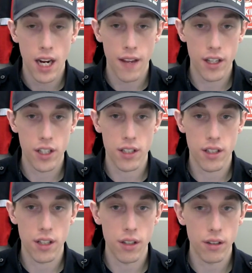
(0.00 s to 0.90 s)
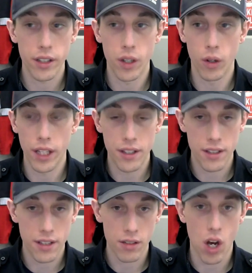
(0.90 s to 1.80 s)
And that's just to, let
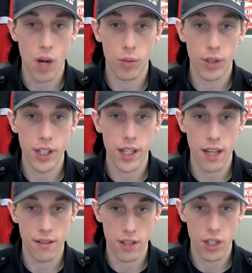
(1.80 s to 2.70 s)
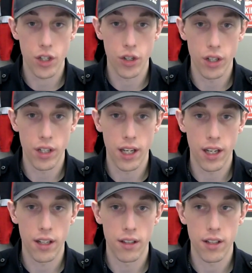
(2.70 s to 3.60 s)
these things operate as they should.
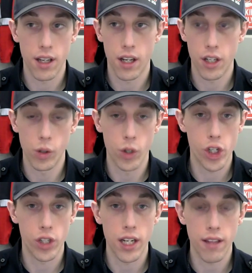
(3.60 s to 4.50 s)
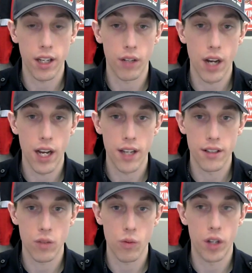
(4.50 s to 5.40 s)
And, should anything arise
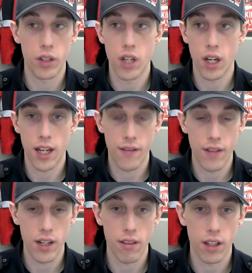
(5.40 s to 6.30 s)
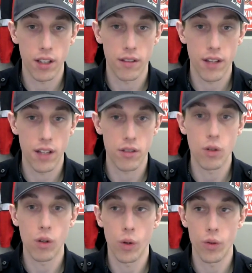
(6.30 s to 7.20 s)
as well, you're not going to have anything that's too
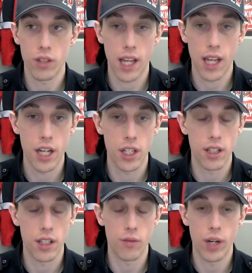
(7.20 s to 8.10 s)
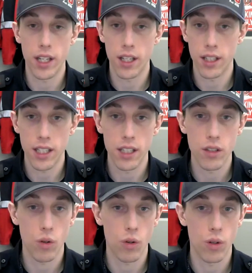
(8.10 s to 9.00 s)
close to catch any radiant heat,
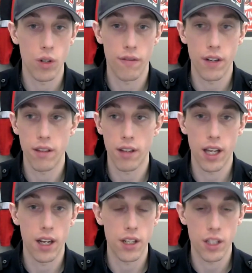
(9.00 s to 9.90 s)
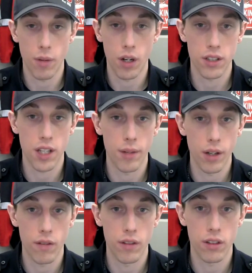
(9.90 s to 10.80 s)
or if anything had any sparks coming
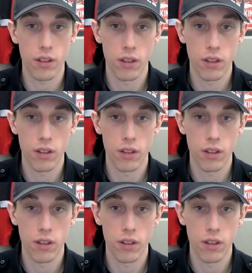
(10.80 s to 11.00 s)
out of it.